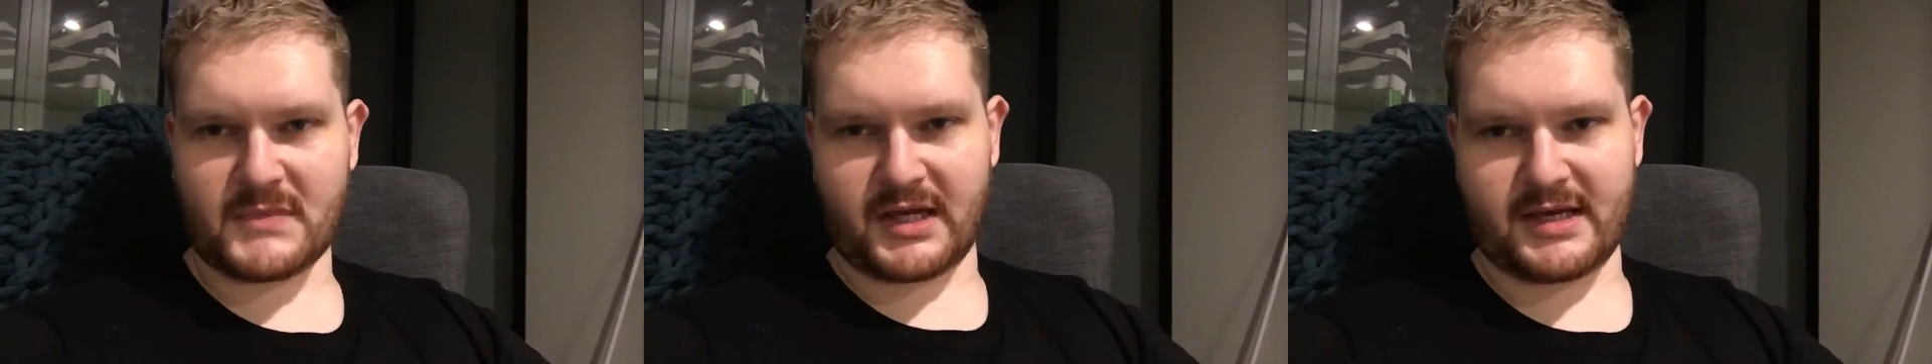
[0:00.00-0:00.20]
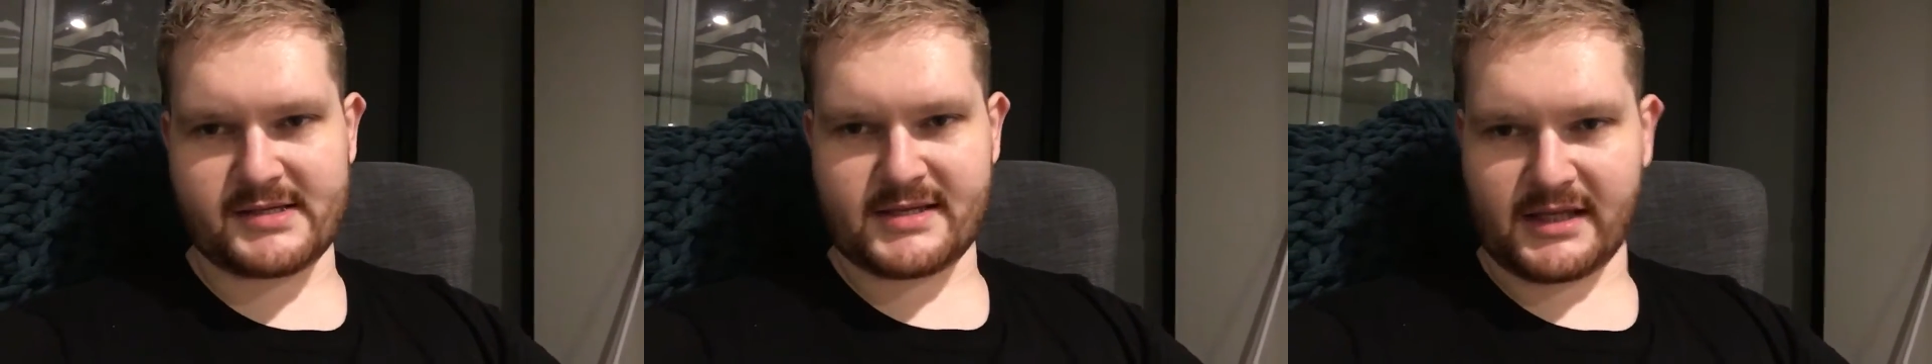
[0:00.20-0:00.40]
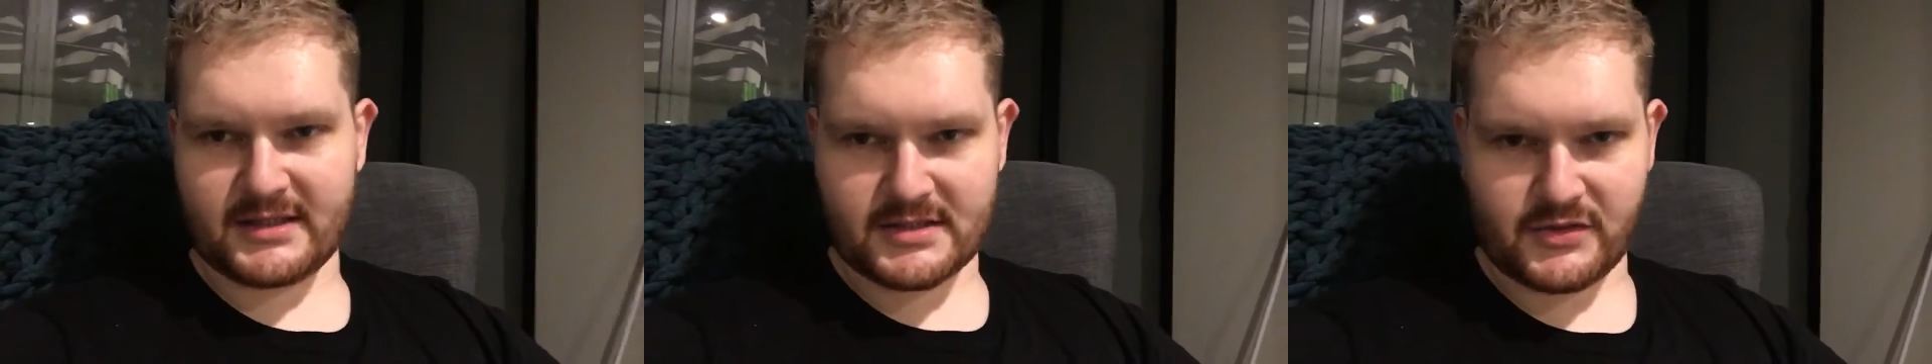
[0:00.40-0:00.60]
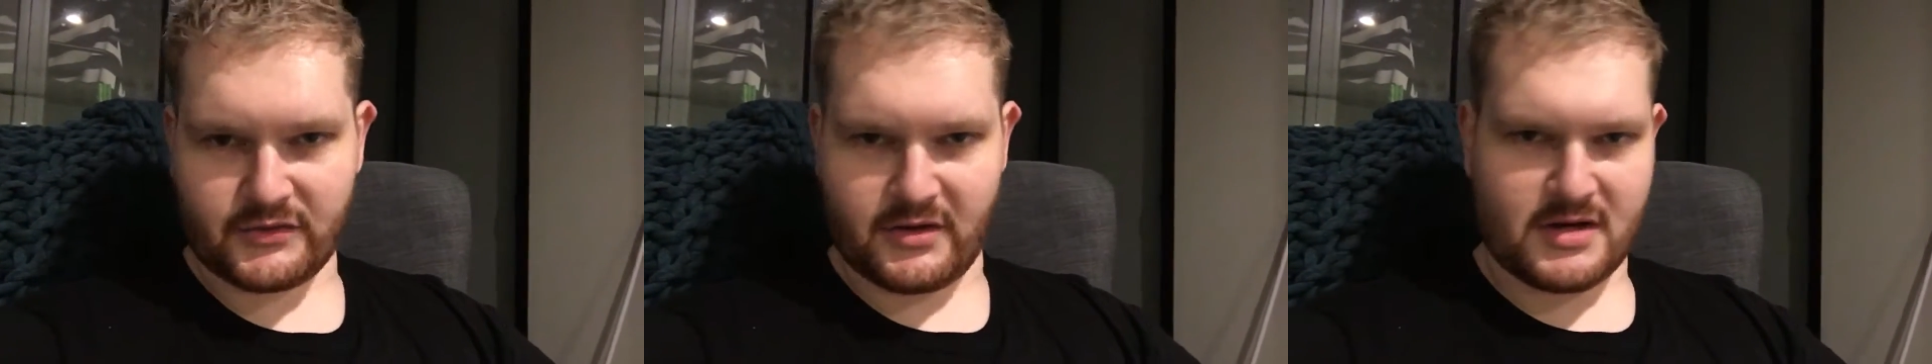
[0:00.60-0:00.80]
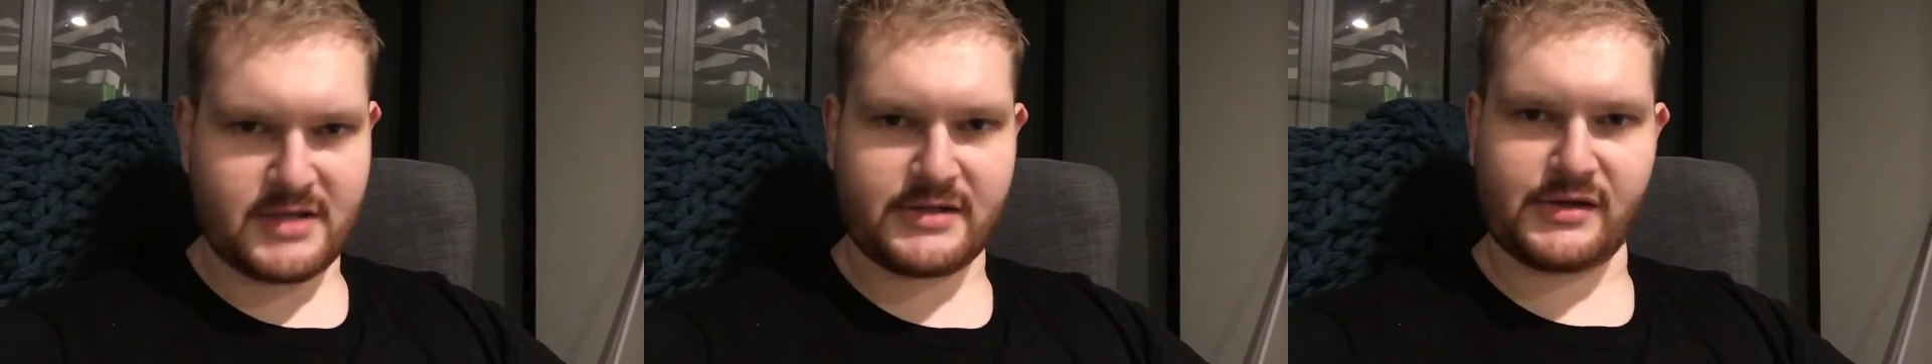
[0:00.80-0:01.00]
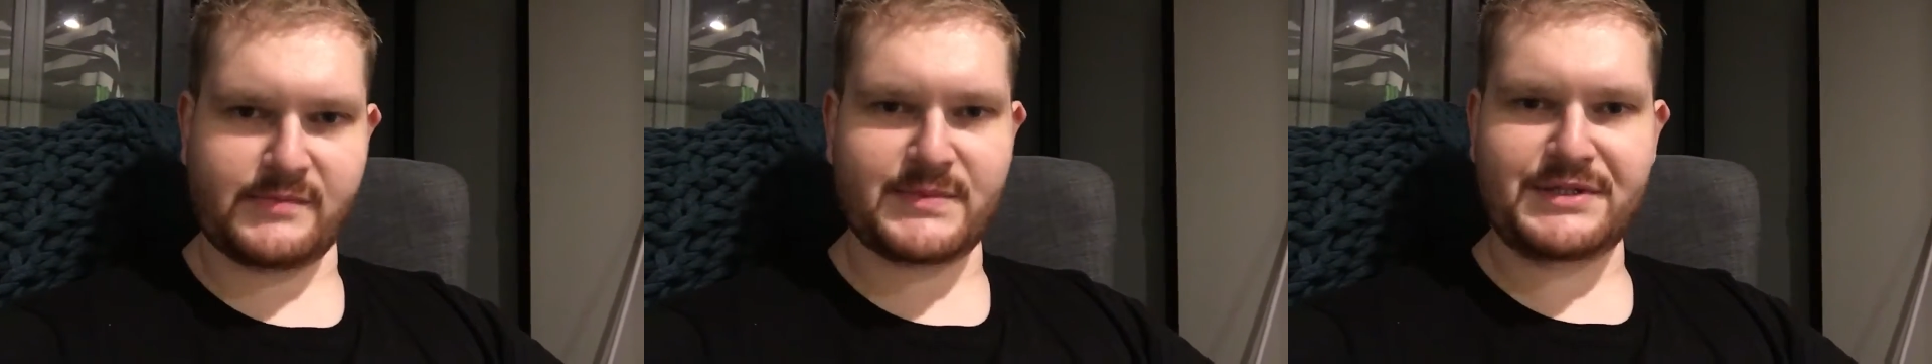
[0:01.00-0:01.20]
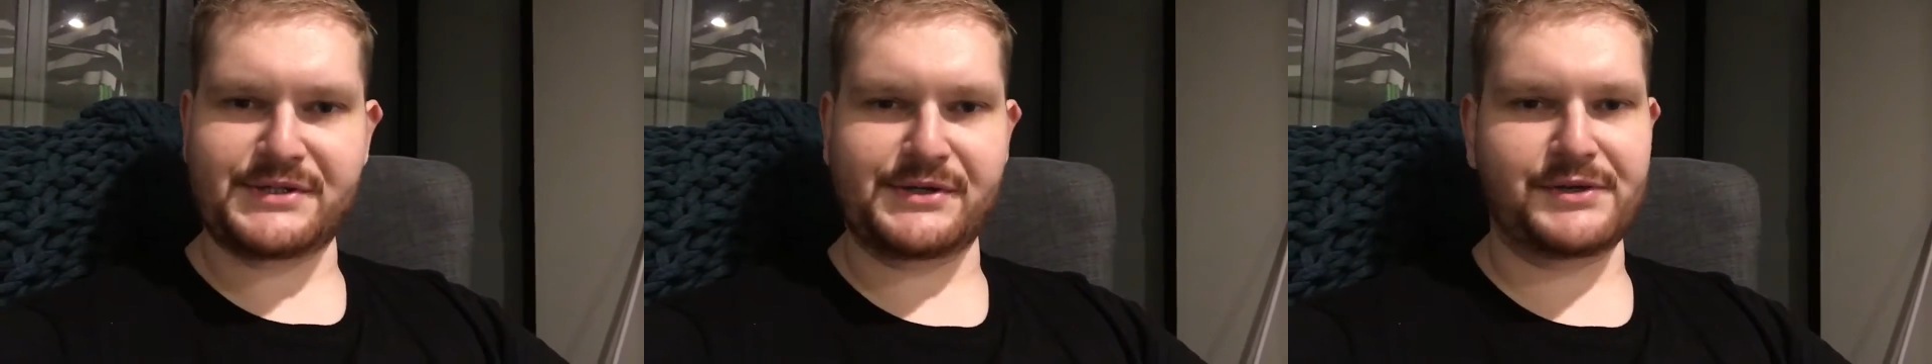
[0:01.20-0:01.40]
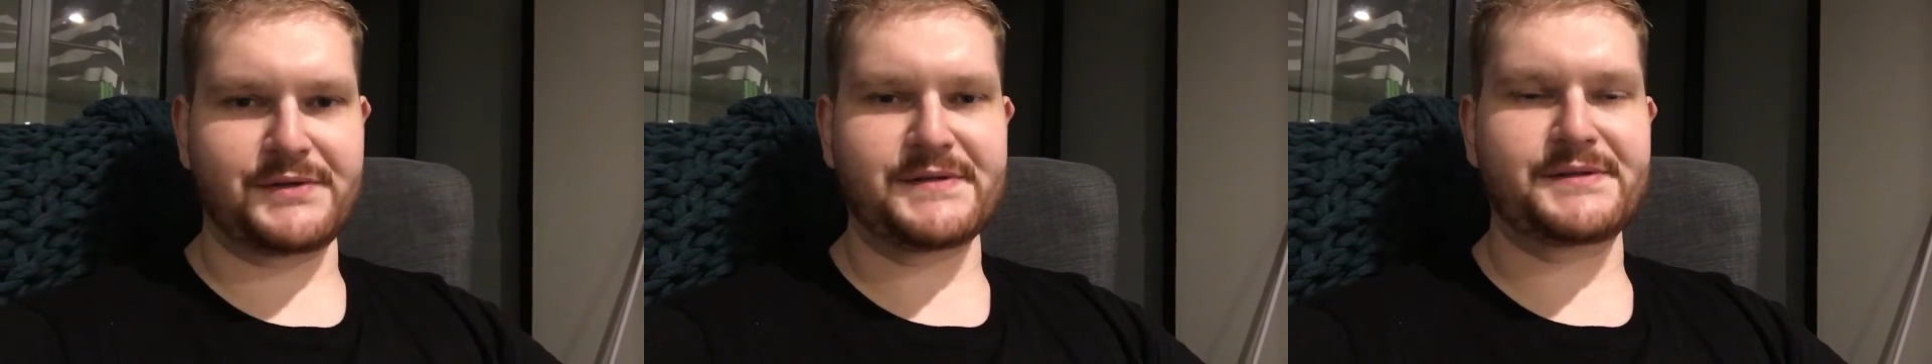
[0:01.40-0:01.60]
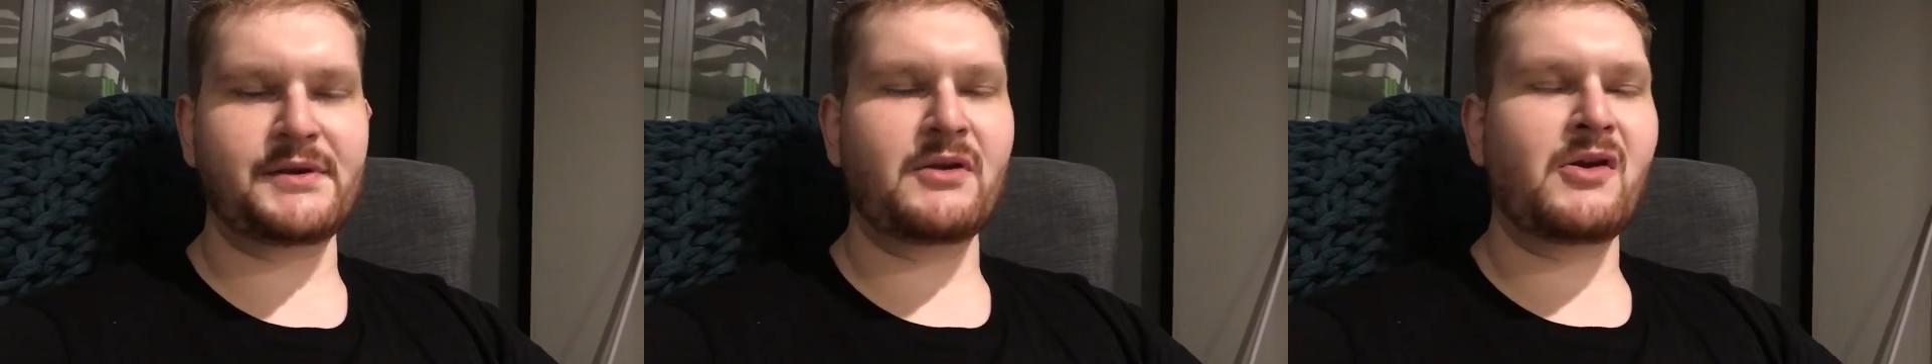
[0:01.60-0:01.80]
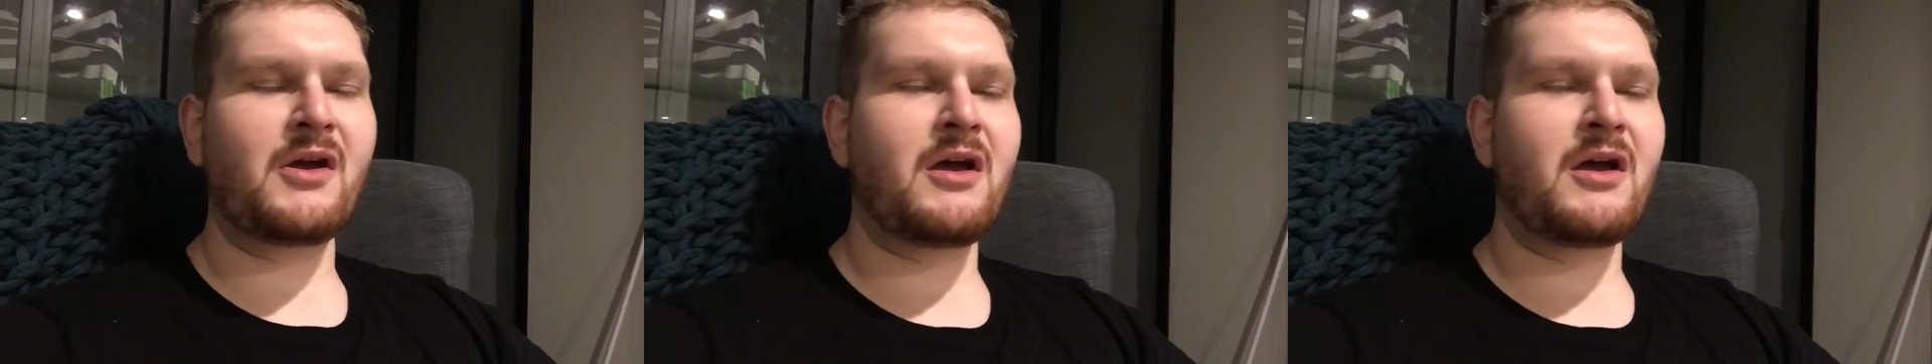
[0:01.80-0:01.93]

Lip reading: I guess that's the right term to use.